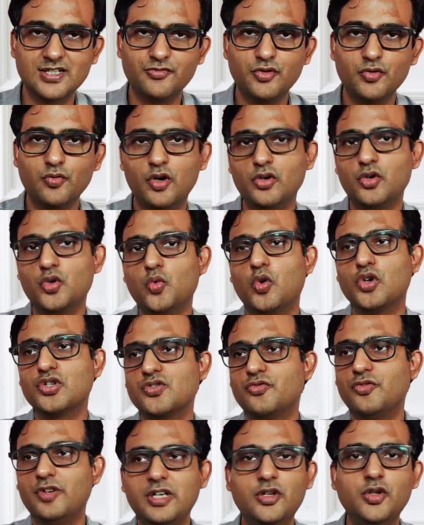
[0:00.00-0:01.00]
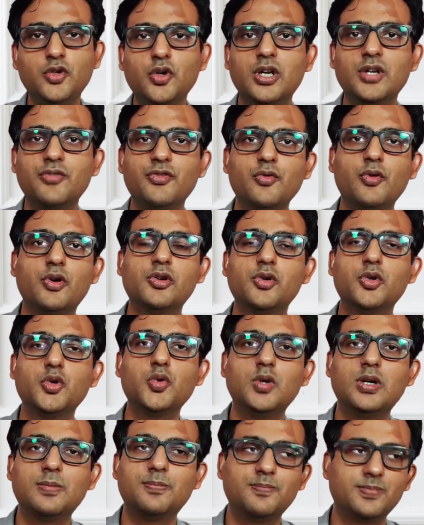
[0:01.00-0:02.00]
If you want to watch a video, or if you want to do
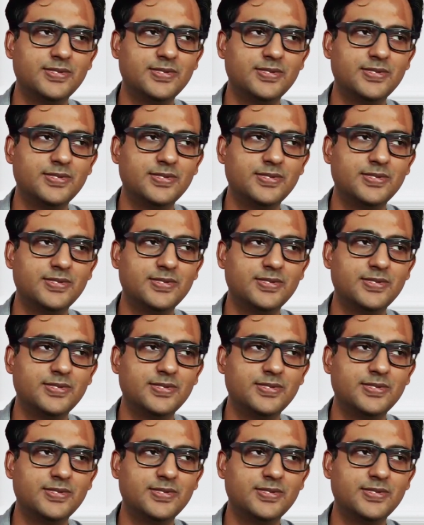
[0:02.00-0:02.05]
a